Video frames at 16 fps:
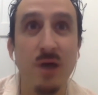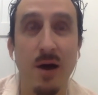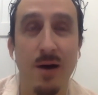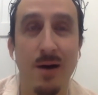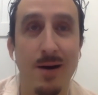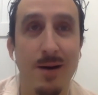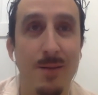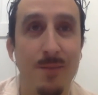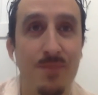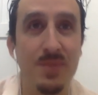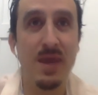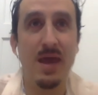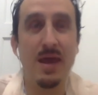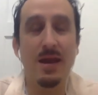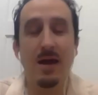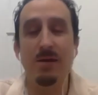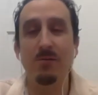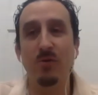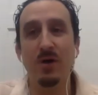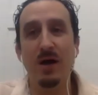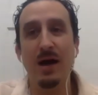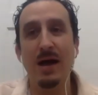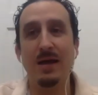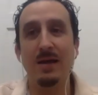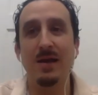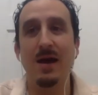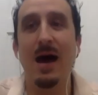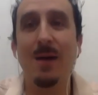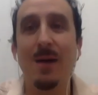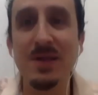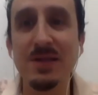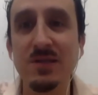And I can
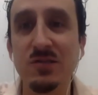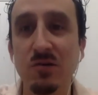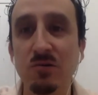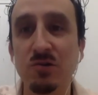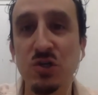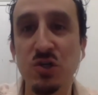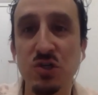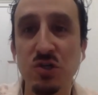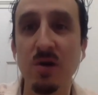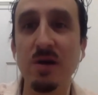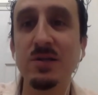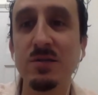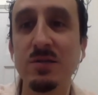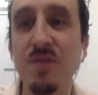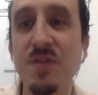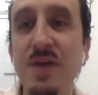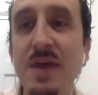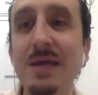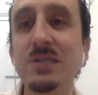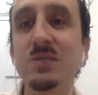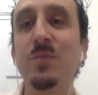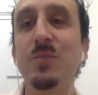hop in to start to show you some things.